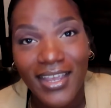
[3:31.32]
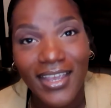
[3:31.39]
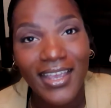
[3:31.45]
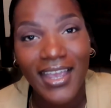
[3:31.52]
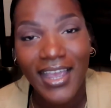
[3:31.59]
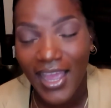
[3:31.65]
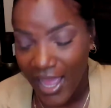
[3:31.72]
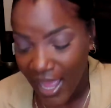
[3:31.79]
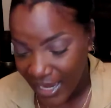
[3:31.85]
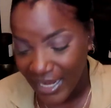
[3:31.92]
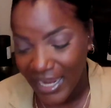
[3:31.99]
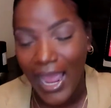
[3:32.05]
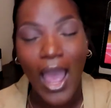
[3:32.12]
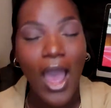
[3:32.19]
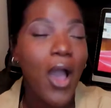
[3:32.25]
I
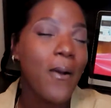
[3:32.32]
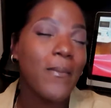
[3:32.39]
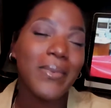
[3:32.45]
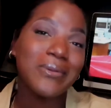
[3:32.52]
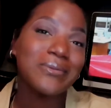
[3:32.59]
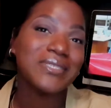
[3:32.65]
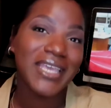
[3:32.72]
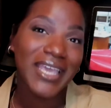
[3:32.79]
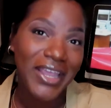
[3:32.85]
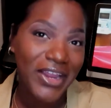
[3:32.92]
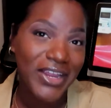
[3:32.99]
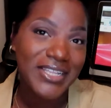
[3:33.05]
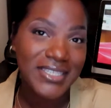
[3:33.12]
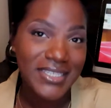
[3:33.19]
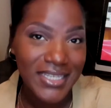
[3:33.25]
can almost
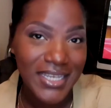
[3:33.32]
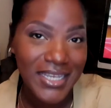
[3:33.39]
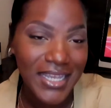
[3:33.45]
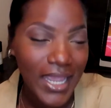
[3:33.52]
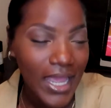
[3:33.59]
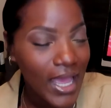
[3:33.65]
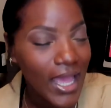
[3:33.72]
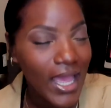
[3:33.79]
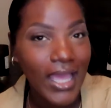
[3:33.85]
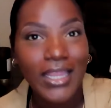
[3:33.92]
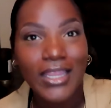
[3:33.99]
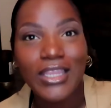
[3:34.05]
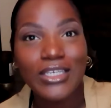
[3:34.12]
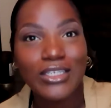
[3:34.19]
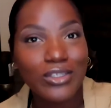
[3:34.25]
guarantee
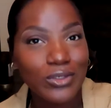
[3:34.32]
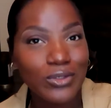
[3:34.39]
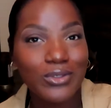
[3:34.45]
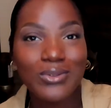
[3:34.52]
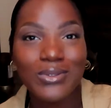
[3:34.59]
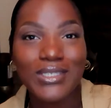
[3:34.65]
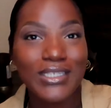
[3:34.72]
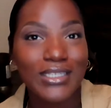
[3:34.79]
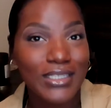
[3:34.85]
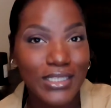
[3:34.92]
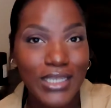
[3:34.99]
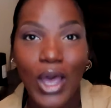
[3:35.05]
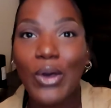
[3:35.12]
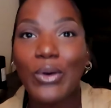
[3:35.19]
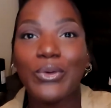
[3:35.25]
the shoes was a
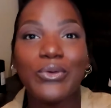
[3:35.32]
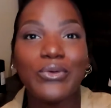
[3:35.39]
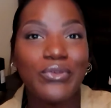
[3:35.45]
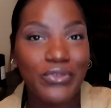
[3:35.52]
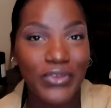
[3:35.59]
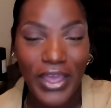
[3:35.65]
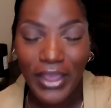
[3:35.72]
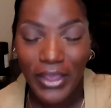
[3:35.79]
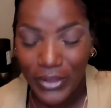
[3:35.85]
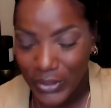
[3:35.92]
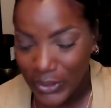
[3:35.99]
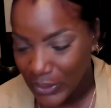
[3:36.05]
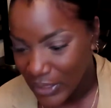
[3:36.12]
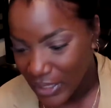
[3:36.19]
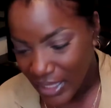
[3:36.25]
total
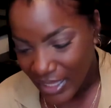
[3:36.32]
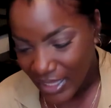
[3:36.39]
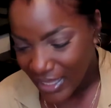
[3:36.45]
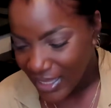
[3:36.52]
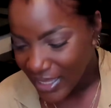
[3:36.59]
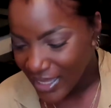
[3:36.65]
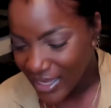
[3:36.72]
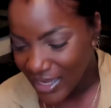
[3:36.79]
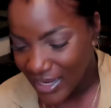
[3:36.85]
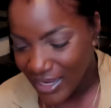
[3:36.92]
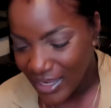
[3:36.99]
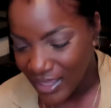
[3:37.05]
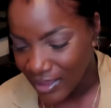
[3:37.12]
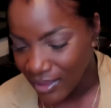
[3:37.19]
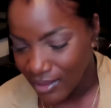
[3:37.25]
fail.
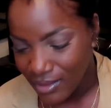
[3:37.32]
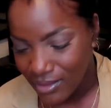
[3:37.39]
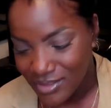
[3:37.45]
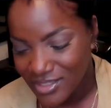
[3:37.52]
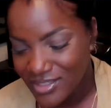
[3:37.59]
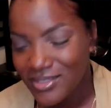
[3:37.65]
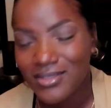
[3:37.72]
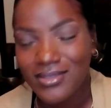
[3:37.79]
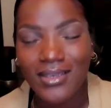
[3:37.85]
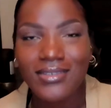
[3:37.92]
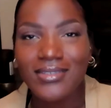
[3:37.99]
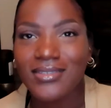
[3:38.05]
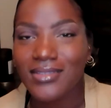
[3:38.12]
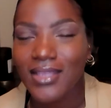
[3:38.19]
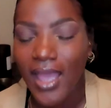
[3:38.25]
And just her
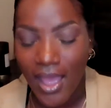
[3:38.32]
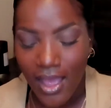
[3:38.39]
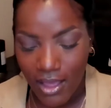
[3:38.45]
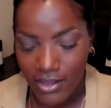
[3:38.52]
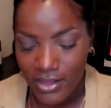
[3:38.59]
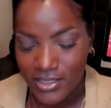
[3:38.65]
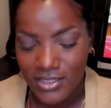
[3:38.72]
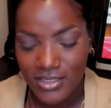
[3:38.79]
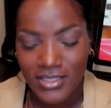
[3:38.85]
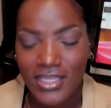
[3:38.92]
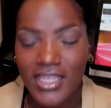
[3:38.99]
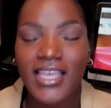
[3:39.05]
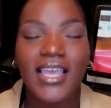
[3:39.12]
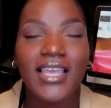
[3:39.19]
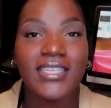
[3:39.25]
style is just,
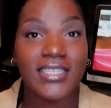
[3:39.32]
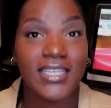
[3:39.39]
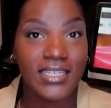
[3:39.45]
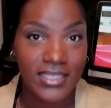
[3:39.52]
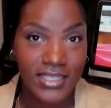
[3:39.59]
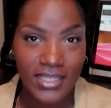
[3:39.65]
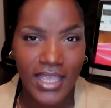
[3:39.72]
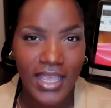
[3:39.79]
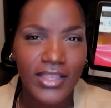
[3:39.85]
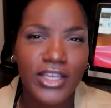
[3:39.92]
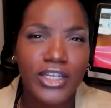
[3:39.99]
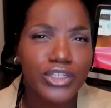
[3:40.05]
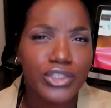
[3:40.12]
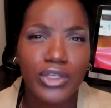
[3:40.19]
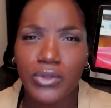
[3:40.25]
that's the thing.
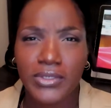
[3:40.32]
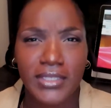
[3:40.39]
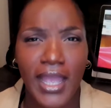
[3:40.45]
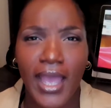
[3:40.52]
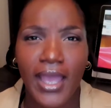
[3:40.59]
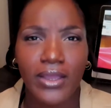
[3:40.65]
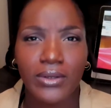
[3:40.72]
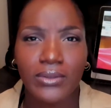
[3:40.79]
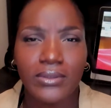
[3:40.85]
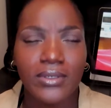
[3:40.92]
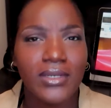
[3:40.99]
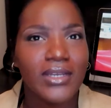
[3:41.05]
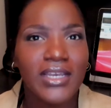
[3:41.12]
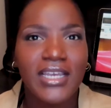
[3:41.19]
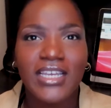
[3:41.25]
There's no style.
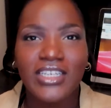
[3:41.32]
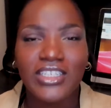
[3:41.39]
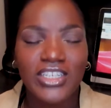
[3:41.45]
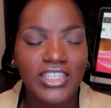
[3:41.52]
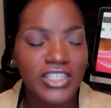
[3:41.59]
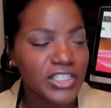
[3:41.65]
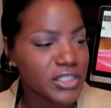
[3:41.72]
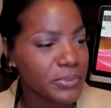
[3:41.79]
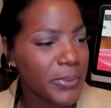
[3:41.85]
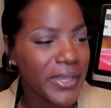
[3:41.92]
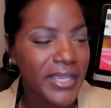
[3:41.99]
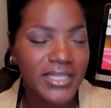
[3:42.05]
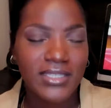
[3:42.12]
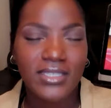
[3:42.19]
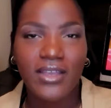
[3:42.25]
She just
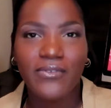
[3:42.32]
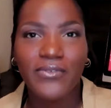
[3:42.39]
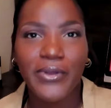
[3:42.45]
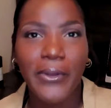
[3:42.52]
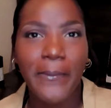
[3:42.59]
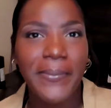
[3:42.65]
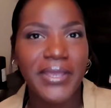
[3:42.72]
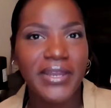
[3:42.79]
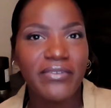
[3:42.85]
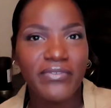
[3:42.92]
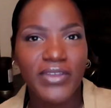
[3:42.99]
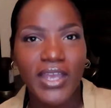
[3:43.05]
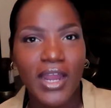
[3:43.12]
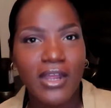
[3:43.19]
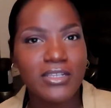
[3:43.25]
picks stuff up, and if
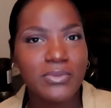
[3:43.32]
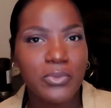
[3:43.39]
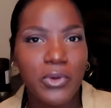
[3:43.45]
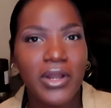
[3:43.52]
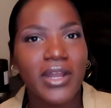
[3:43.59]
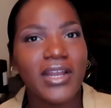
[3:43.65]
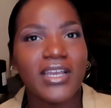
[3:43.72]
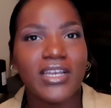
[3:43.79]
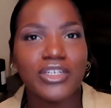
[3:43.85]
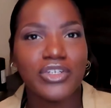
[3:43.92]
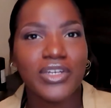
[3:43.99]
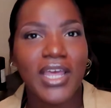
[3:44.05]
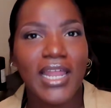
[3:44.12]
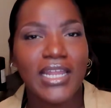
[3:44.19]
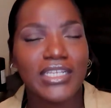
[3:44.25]
it costs more than
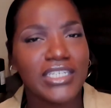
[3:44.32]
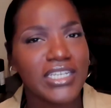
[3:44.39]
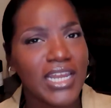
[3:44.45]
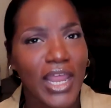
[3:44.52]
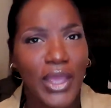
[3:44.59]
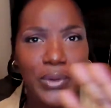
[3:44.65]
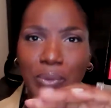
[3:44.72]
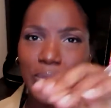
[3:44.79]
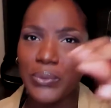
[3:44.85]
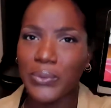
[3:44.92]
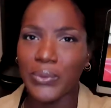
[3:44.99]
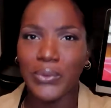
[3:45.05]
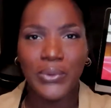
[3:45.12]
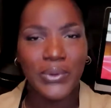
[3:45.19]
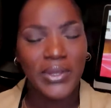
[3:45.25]
$100, she like, ooh,
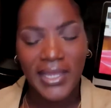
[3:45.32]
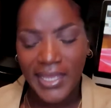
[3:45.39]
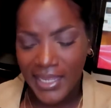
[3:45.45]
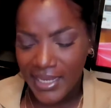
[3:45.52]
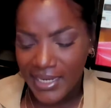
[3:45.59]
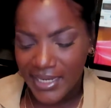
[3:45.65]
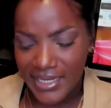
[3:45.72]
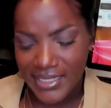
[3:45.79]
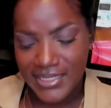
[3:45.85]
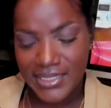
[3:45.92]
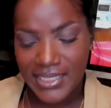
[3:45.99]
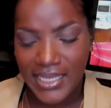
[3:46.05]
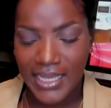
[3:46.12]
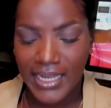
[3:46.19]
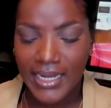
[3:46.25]
this
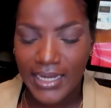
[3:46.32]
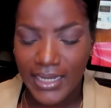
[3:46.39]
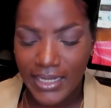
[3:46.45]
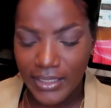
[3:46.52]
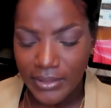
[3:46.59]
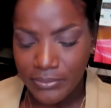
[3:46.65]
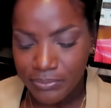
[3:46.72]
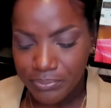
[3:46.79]
killing it.